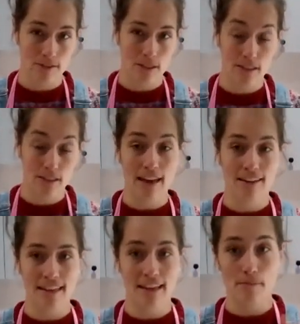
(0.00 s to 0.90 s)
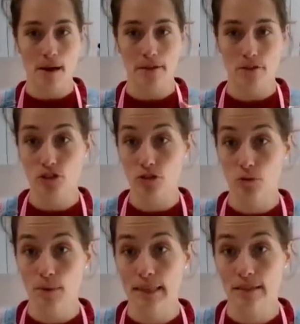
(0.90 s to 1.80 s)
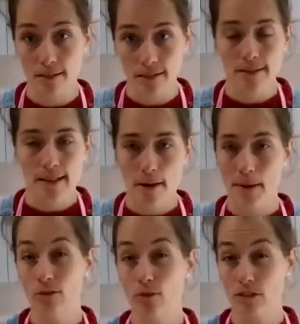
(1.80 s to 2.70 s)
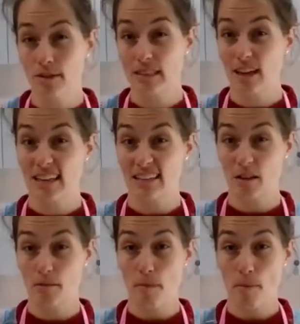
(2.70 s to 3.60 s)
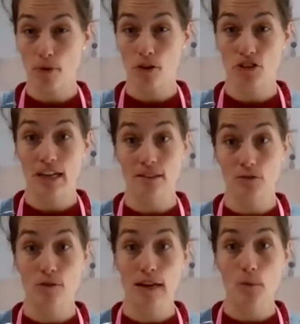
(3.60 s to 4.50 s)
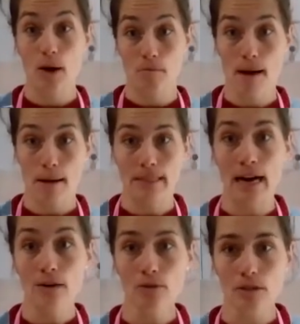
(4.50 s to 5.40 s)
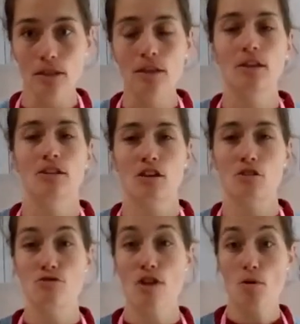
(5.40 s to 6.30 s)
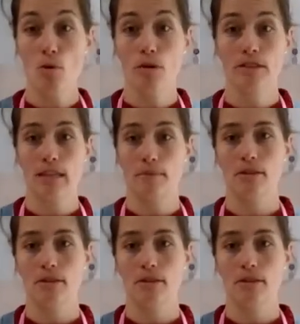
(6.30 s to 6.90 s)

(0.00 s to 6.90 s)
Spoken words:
So it's again thinking about those dual wins, and also it's a project that's really well mapped out, so you know what